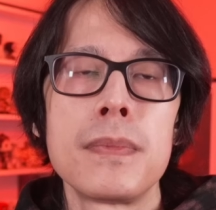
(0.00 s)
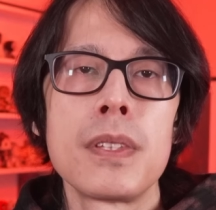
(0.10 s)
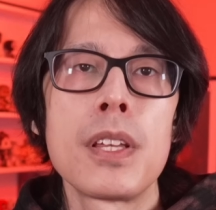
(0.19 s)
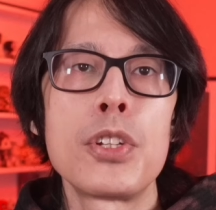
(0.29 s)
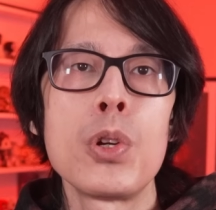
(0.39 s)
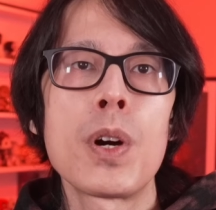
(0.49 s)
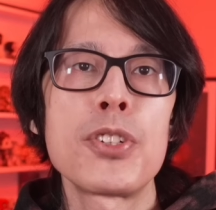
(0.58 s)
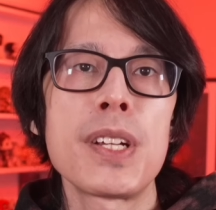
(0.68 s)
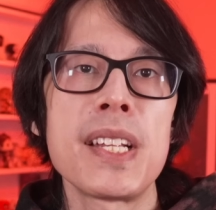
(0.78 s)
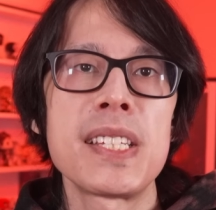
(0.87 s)
The
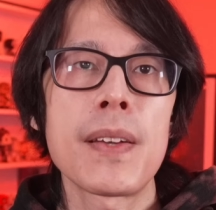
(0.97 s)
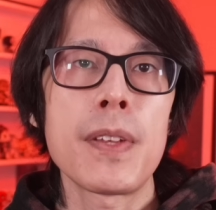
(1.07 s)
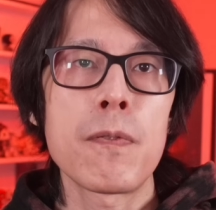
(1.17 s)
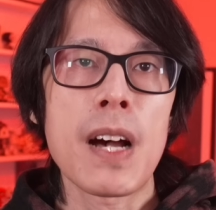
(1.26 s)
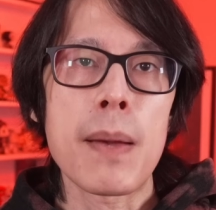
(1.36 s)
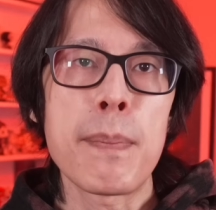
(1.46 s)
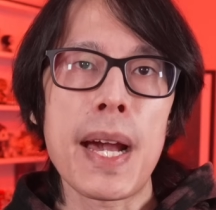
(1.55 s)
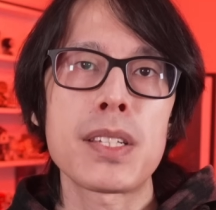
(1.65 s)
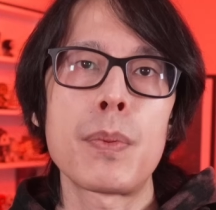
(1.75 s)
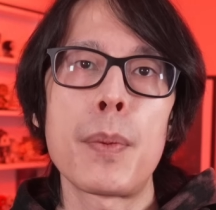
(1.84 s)
275
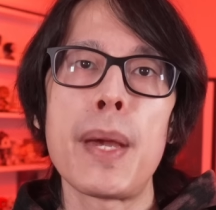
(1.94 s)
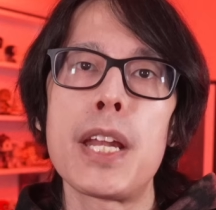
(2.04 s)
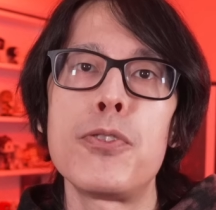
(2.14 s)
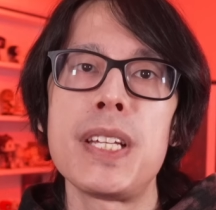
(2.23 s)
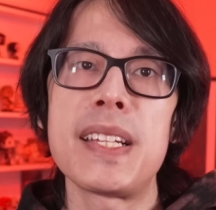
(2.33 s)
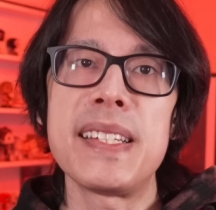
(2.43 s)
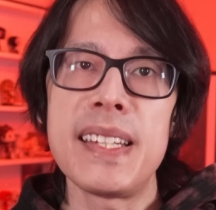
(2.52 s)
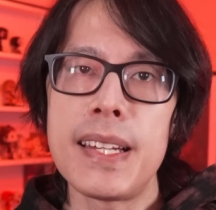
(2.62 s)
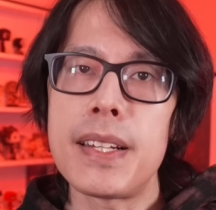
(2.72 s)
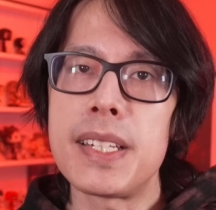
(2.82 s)
maximum energy is
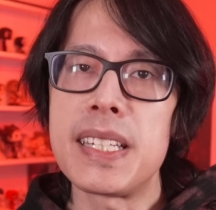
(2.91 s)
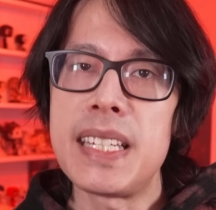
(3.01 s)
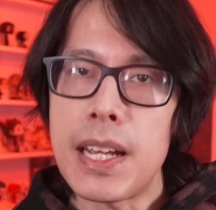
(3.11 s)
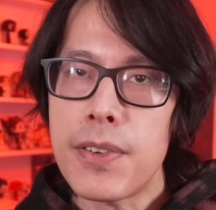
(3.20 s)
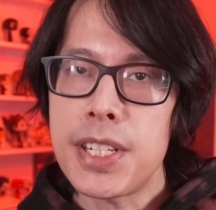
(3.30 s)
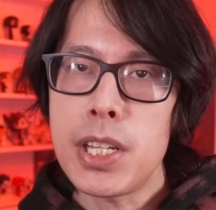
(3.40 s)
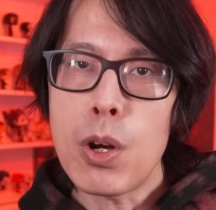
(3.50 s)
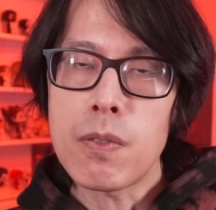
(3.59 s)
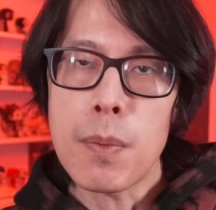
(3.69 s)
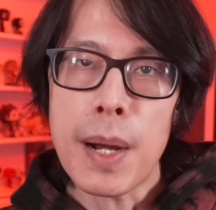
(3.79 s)
needed to guarantee
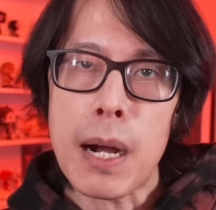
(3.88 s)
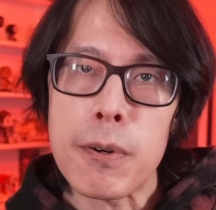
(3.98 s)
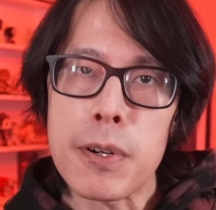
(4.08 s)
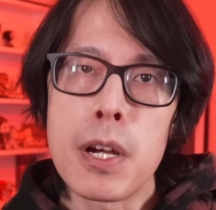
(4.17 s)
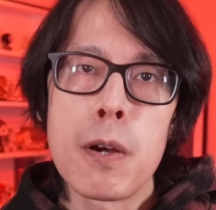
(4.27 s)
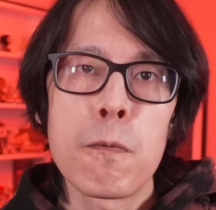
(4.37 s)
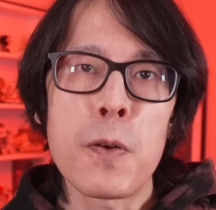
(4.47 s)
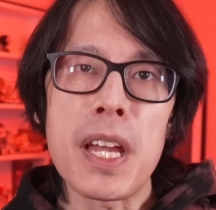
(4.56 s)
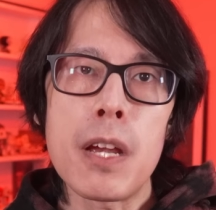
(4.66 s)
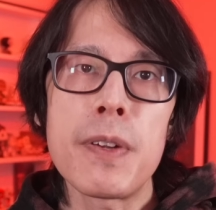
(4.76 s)
overpower
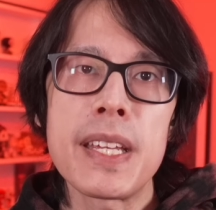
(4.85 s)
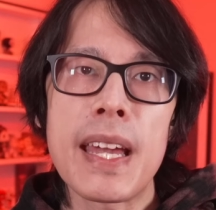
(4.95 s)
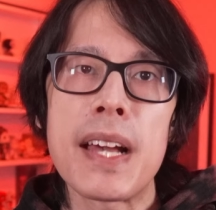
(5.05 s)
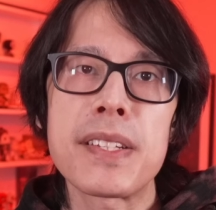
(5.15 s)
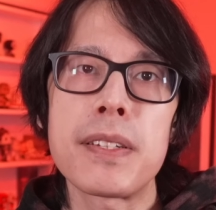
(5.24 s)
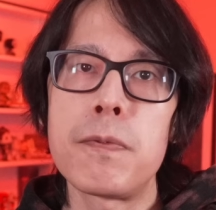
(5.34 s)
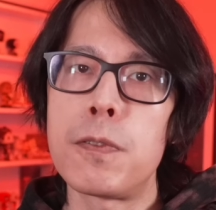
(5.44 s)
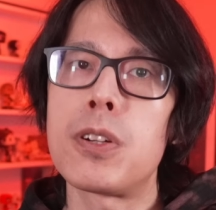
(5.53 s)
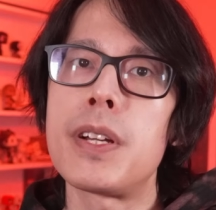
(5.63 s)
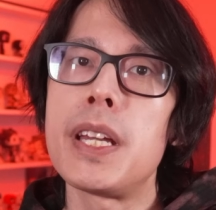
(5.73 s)
for every casted
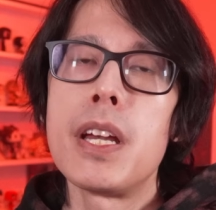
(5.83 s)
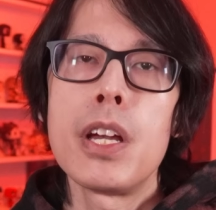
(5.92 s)
flurry,